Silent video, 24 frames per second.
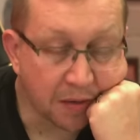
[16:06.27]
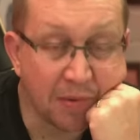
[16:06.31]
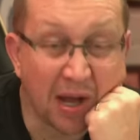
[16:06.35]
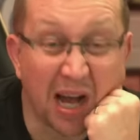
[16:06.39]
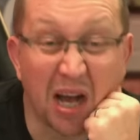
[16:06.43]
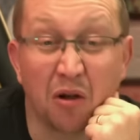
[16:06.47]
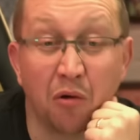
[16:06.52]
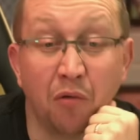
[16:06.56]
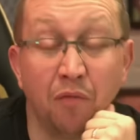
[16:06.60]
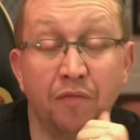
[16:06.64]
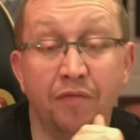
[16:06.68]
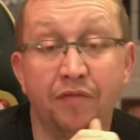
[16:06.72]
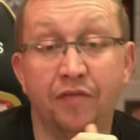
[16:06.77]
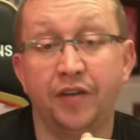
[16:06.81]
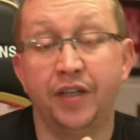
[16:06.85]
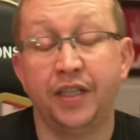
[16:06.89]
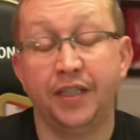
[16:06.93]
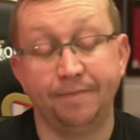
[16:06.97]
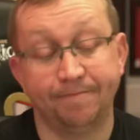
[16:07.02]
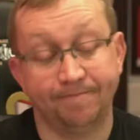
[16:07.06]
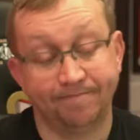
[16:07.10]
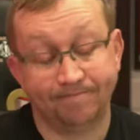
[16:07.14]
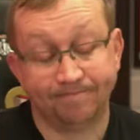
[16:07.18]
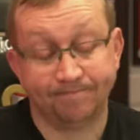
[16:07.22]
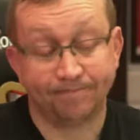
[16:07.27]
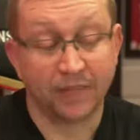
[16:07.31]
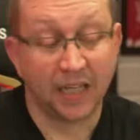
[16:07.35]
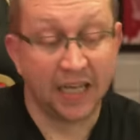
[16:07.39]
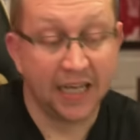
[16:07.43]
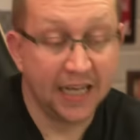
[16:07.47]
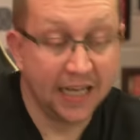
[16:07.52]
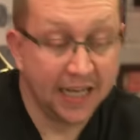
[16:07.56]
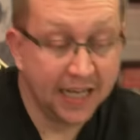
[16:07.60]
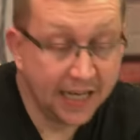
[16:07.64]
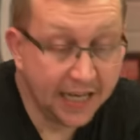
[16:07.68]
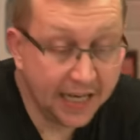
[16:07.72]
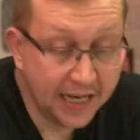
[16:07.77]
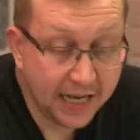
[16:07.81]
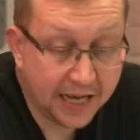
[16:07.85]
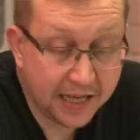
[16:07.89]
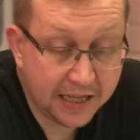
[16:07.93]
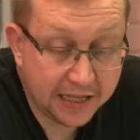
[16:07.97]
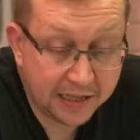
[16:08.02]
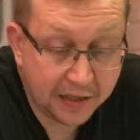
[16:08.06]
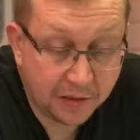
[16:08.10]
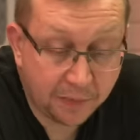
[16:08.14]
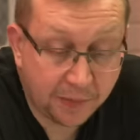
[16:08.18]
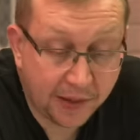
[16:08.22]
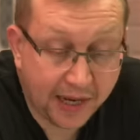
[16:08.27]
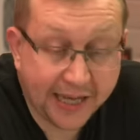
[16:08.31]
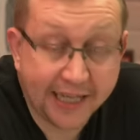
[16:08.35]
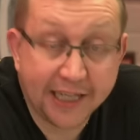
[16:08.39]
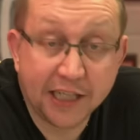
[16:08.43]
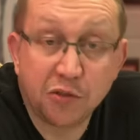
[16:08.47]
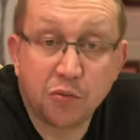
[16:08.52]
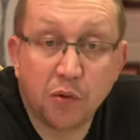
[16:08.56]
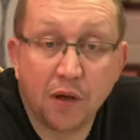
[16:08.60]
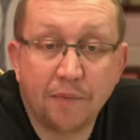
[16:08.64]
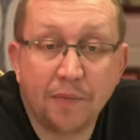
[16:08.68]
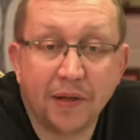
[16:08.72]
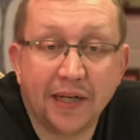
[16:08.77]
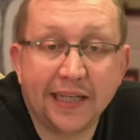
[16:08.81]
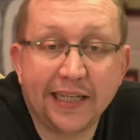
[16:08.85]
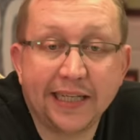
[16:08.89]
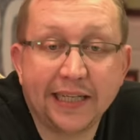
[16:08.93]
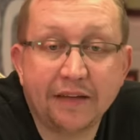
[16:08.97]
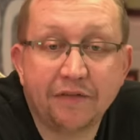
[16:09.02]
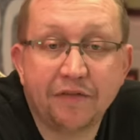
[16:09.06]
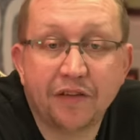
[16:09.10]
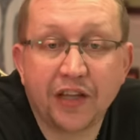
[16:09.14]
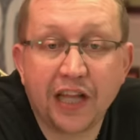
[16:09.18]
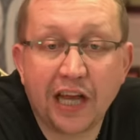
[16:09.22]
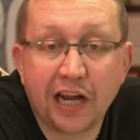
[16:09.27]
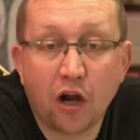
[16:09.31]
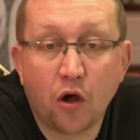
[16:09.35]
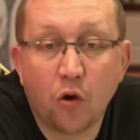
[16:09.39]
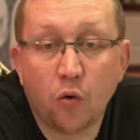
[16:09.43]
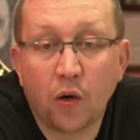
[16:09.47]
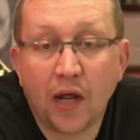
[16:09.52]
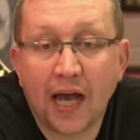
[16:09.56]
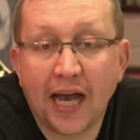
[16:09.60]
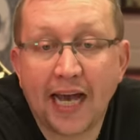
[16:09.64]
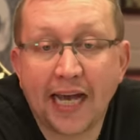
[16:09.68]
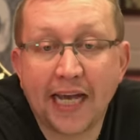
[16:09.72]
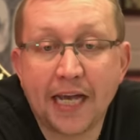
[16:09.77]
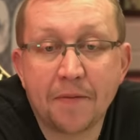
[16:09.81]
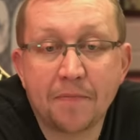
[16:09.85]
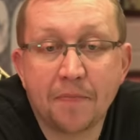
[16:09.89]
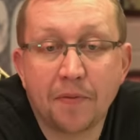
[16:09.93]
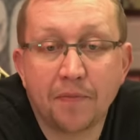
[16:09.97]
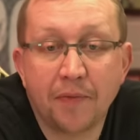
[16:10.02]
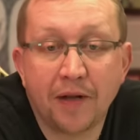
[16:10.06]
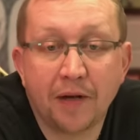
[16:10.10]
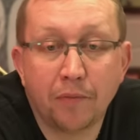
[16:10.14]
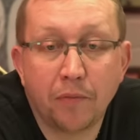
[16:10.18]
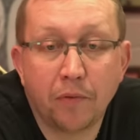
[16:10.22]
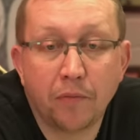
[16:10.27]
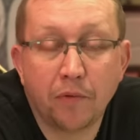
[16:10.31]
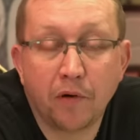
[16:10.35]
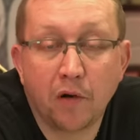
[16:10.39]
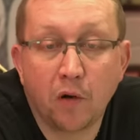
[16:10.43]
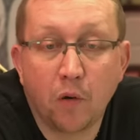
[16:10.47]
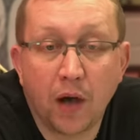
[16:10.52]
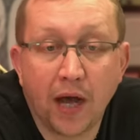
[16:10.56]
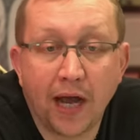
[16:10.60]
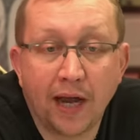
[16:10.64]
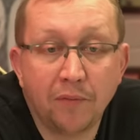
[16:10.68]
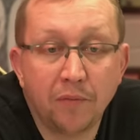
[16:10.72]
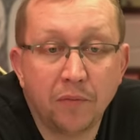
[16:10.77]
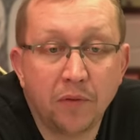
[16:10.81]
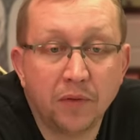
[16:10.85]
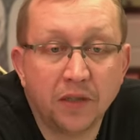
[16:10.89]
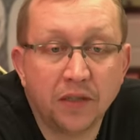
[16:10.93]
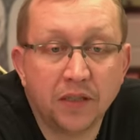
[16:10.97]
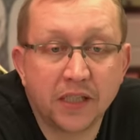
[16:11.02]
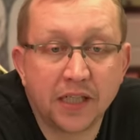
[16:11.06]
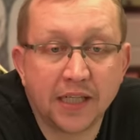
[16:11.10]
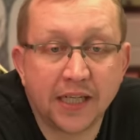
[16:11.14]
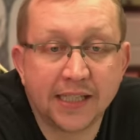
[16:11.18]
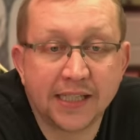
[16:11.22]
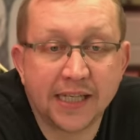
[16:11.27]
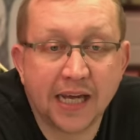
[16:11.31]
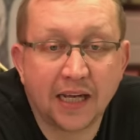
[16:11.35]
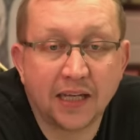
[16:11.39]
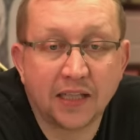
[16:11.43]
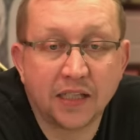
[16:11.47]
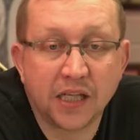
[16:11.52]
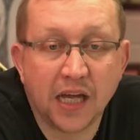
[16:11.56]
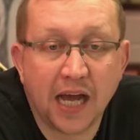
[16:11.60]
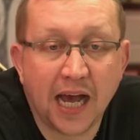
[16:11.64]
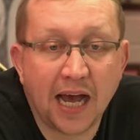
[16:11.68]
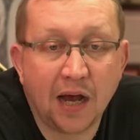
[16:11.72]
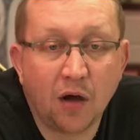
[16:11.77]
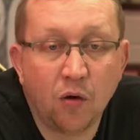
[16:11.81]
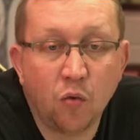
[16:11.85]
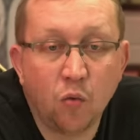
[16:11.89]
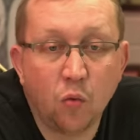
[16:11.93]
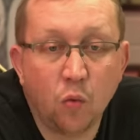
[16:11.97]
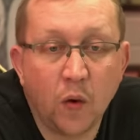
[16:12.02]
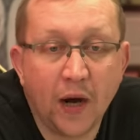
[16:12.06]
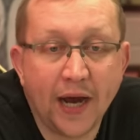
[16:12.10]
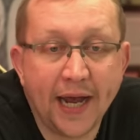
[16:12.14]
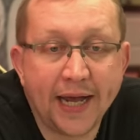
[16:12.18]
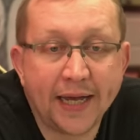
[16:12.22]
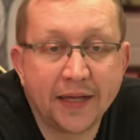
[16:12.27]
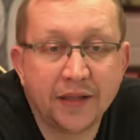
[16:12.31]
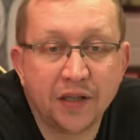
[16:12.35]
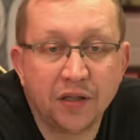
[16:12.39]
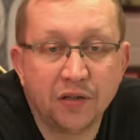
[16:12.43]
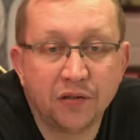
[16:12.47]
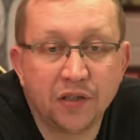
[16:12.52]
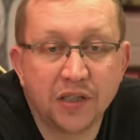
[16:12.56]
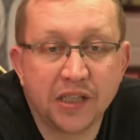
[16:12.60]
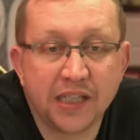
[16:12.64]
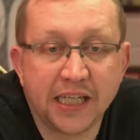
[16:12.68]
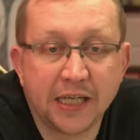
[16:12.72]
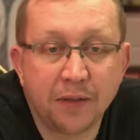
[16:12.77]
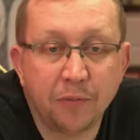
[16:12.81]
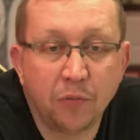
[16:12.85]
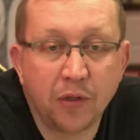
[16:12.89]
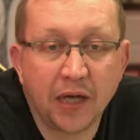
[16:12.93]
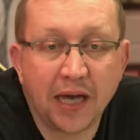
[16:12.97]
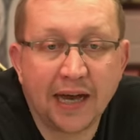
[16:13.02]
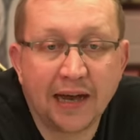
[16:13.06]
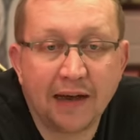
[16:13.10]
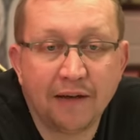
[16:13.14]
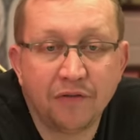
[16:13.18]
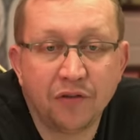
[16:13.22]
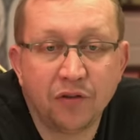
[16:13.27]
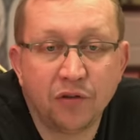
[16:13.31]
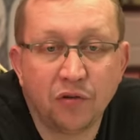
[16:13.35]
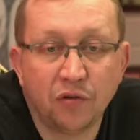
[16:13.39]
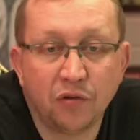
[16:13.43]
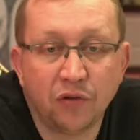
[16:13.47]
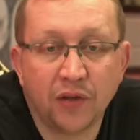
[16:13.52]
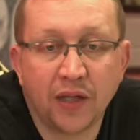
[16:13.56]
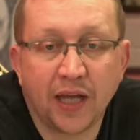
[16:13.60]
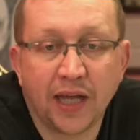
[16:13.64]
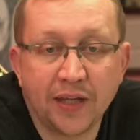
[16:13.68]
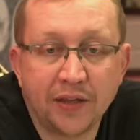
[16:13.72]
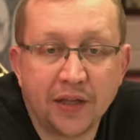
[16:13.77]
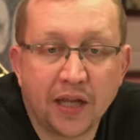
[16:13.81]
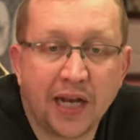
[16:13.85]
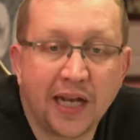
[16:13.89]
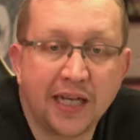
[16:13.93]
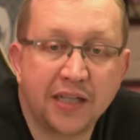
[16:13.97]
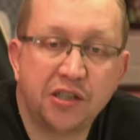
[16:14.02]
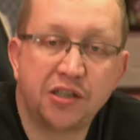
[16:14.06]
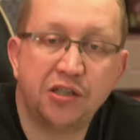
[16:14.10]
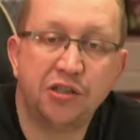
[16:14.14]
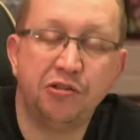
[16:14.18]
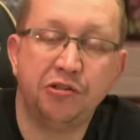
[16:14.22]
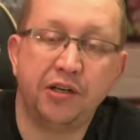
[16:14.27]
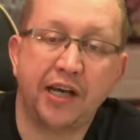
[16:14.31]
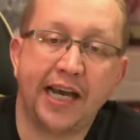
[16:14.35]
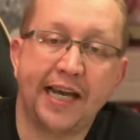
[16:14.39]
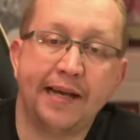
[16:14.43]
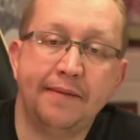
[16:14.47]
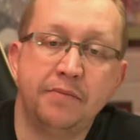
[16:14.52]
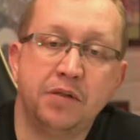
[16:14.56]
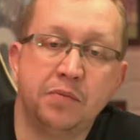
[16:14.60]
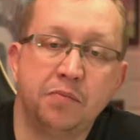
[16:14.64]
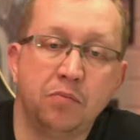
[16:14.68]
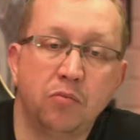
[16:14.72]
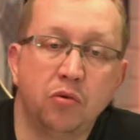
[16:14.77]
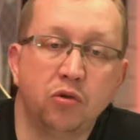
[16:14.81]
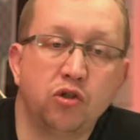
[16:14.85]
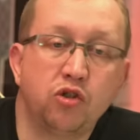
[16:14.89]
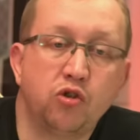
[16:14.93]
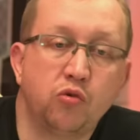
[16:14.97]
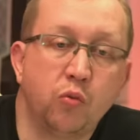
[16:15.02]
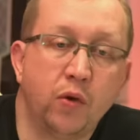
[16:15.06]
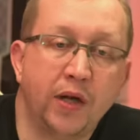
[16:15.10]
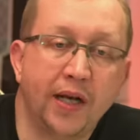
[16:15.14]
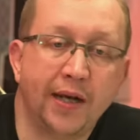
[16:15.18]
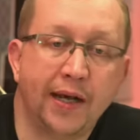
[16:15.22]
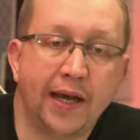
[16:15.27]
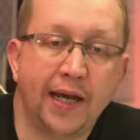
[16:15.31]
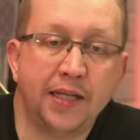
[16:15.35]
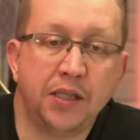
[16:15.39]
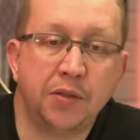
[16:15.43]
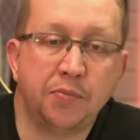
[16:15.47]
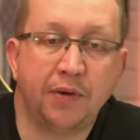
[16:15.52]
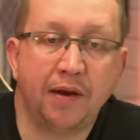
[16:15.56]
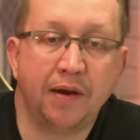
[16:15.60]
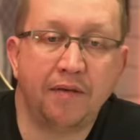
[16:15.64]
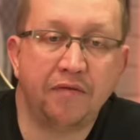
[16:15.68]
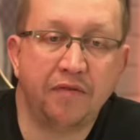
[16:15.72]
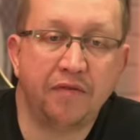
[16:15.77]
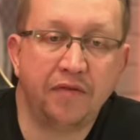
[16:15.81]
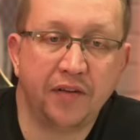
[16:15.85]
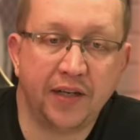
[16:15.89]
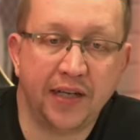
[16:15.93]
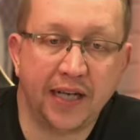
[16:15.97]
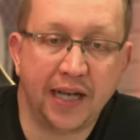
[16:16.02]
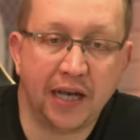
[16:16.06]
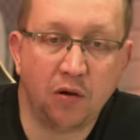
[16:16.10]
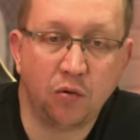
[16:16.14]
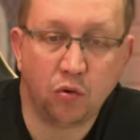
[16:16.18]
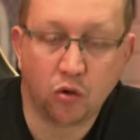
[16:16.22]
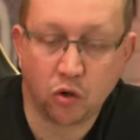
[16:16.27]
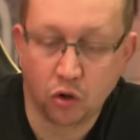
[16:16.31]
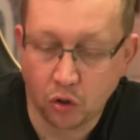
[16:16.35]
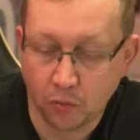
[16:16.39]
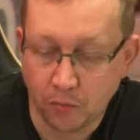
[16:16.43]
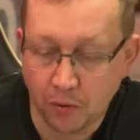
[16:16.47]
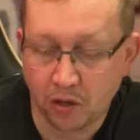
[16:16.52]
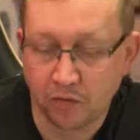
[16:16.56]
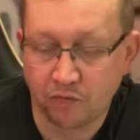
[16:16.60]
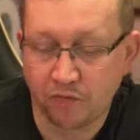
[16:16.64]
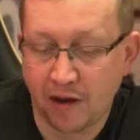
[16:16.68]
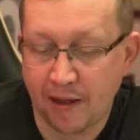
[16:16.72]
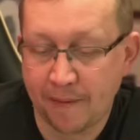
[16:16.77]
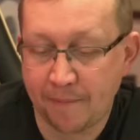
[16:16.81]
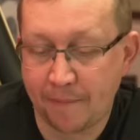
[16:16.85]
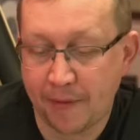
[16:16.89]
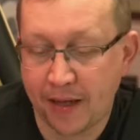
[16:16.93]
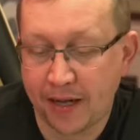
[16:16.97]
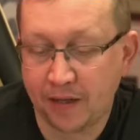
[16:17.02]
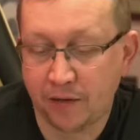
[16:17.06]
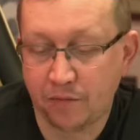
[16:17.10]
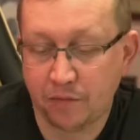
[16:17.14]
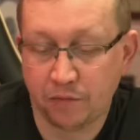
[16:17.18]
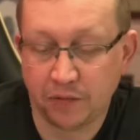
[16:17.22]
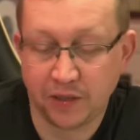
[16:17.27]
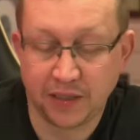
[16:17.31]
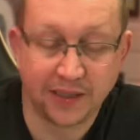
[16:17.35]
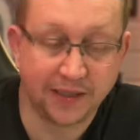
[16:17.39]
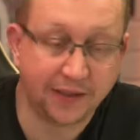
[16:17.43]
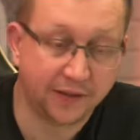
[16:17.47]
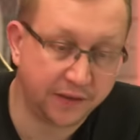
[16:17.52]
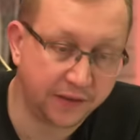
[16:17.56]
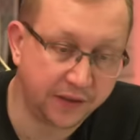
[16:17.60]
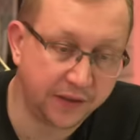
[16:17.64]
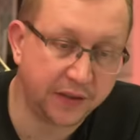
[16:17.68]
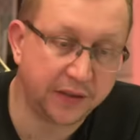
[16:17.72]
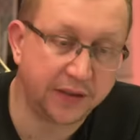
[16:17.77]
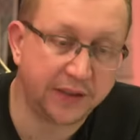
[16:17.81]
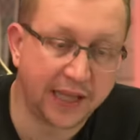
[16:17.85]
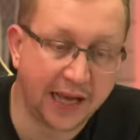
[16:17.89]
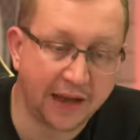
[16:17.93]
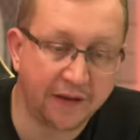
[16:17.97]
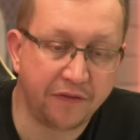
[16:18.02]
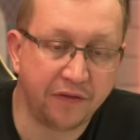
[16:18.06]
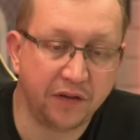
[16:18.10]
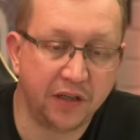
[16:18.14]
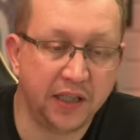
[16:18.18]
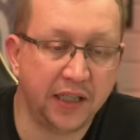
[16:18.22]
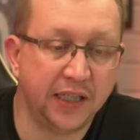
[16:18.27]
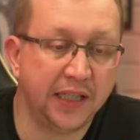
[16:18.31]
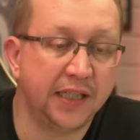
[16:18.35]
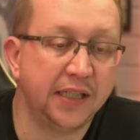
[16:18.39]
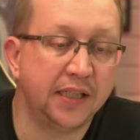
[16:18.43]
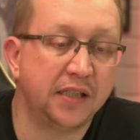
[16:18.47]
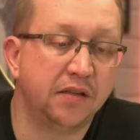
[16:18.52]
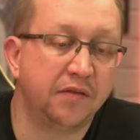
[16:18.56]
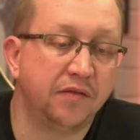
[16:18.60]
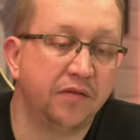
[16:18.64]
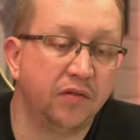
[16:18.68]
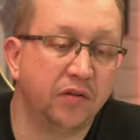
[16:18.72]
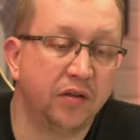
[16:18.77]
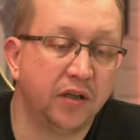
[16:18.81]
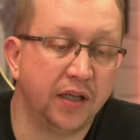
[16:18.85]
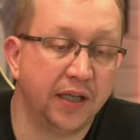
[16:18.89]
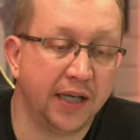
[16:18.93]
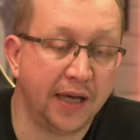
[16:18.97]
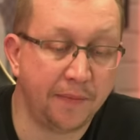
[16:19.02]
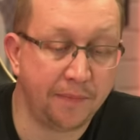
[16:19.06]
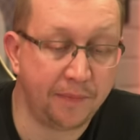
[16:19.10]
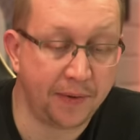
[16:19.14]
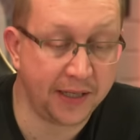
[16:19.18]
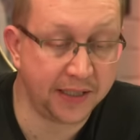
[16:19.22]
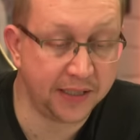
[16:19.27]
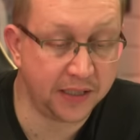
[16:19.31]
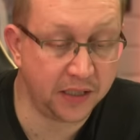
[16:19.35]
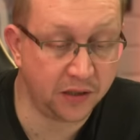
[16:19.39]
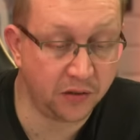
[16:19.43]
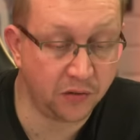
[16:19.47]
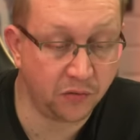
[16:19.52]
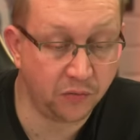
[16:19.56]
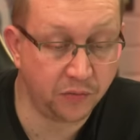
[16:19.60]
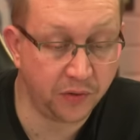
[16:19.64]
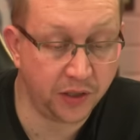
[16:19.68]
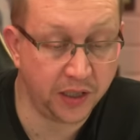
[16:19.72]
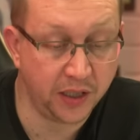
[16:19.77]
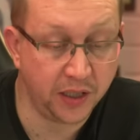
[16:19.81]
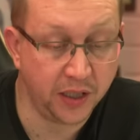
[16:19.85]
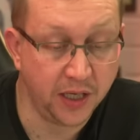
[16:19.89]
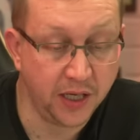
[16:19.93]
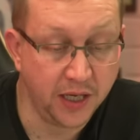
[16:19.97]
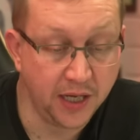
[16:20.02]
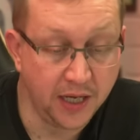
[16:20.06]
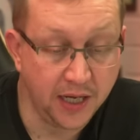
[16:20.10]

Mark Humphrey. I think the players were believing their own hype. Minimum requirement is to outwork the other team. We haven't done that in the last two games. Must win against Brentford now. Come on, Redmen. We definitely need to fucking get better, don't we?